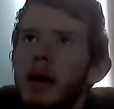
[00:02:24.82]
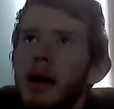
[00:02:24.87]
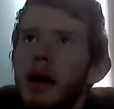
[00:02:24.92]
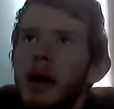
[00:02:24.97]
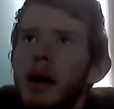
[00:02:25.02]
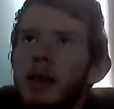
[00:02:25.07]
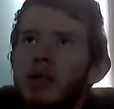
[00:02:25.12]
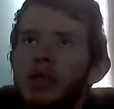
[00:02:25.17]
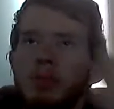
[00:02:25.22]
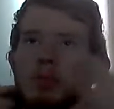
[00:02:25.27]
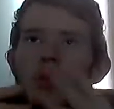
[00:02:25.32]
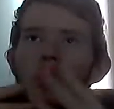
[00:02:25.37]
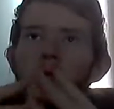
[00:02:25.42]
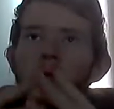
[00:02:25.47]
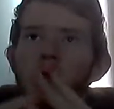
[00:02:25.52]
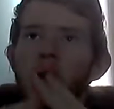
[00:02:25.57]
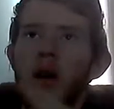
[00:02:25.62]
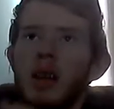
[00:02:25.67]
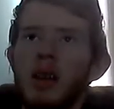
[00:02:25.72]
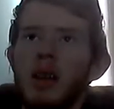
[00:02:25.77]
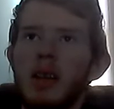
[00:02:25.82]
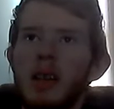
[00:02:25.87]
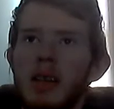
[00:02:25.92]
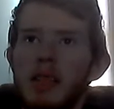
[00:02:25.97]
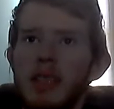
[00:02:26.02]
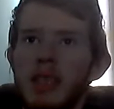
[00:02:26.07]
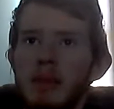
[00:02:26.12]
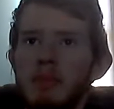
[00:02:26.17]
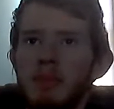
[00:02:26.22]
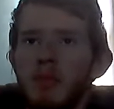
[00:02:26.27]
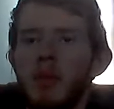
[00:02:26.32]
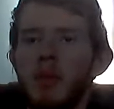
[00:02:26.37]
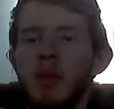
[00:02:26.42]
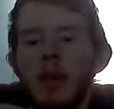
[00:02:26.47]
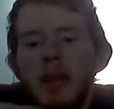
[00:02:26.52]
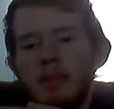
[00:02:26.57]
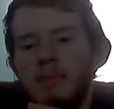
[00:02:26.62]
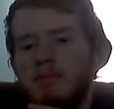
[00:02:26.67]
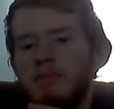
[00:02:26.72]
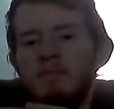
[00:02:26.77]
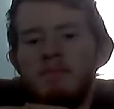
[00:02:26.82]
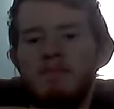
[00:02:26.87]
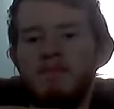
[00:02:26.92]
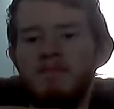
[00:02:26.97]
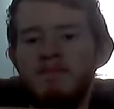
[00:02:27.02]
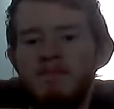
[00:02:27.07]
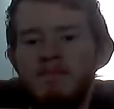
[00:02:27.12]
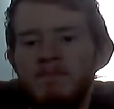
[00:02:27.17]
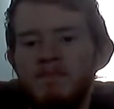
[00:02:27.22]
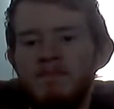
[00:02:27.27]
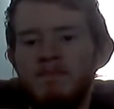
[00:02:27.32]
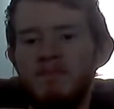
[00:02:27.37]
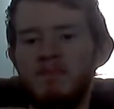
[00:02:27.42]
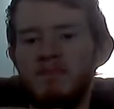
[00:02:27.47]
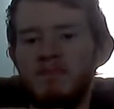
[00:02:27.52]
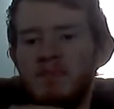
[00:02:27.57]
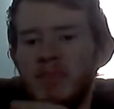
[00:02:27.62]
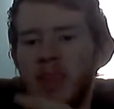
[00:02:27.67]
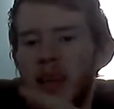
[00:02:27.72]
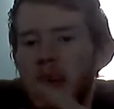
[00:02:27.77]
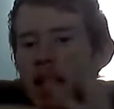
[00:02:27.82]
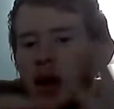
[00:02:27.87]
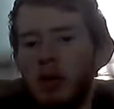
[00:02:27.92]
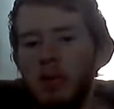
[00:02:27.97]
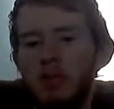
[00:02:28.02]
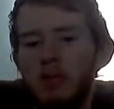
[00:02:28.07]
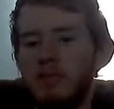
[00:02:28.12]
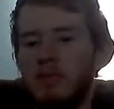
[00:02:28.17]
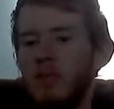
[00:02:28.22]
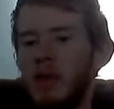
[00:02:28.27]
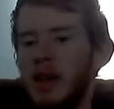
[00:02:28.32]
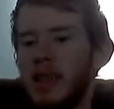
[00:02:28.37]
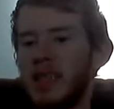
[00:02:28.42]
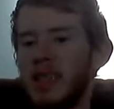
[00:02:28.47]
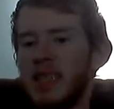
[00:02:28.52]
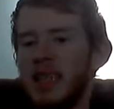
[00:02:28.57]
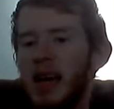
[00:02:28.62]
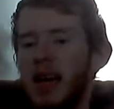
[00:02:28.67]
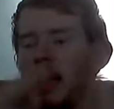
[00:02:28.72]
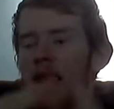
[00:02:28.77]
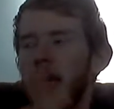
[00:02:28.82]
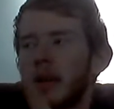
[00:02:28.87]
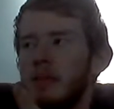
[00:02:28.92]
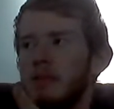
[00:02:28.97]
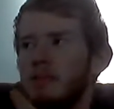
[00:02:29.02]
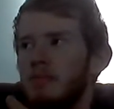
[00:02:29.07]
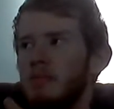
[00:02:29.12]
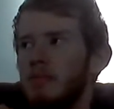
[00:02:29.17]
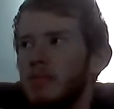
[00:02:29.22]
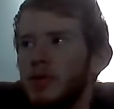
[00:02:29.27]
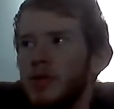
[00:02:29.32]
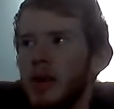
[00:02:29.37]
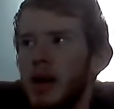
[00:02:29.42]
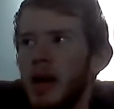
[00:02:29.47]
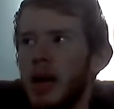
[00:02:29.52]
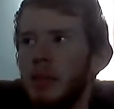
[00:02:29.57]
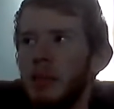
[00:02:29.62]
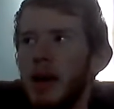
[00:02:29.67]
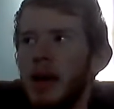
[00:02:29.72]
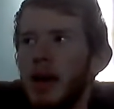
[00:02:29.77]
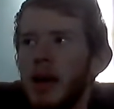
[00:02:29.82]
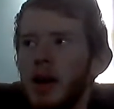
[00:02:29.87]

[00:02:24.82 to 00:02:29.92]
I just move on and accept a win. I don't waste time trying to make